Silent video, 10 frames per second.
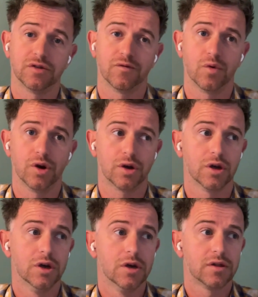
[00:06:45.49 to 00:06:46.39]
amount
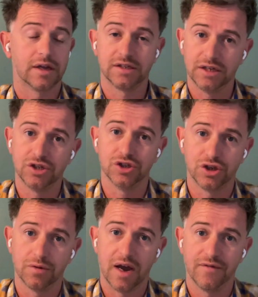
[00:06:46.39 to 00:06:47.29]
of work
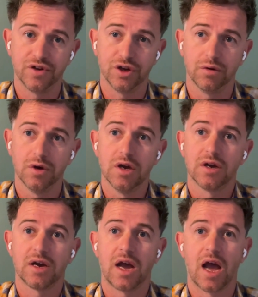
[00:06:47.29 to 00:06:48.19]
that teachers do have to
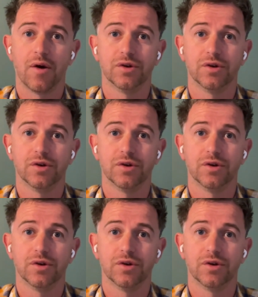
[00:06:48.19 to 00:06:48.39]
do.